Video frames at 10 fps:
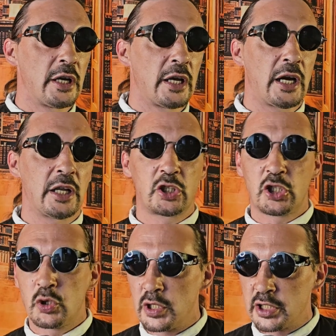and
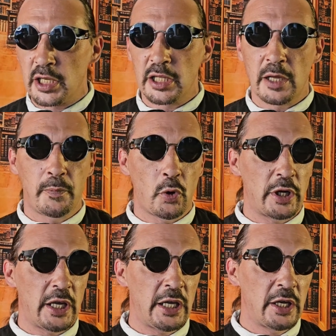twisting their
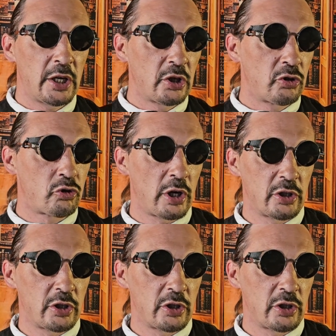body, trying